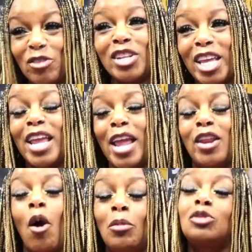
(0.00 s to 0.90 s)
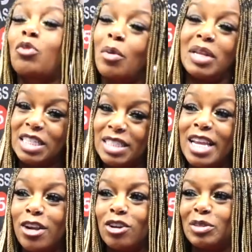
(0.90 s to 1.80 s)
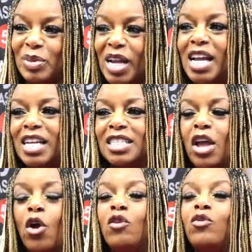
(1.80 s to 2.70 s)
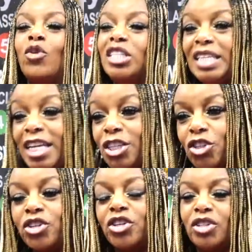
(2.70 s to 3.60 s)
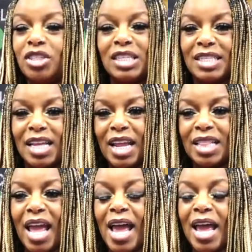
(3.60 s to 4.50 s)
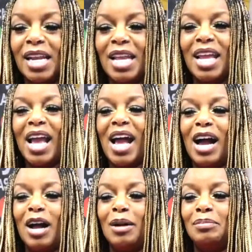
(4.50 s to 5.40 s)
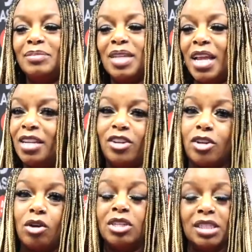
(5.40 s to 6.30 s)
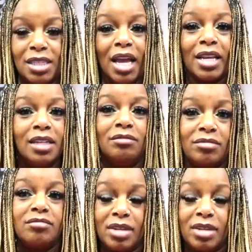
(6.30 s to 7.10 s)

really it almost brought me to tears because for a teacher to say that um, and you know, his son,